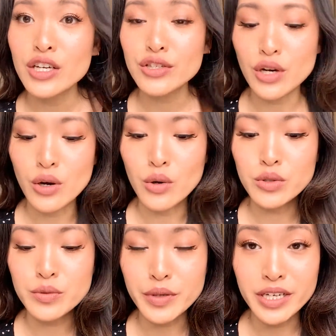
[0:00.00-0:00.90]
So
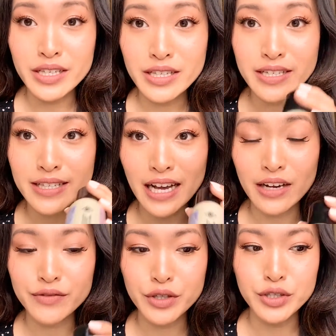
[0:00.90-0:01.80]
spraying this
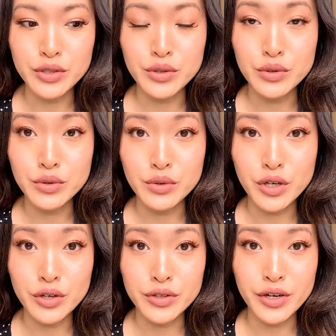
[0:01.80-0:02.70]
after you
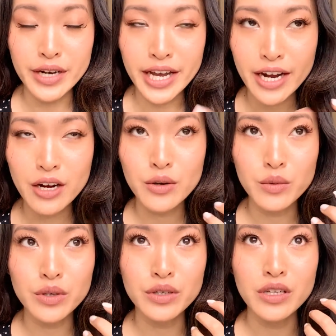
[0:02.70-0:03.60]
curl your hair
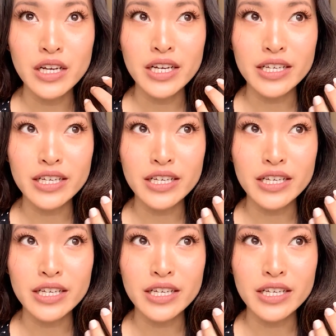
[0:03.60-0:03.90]
will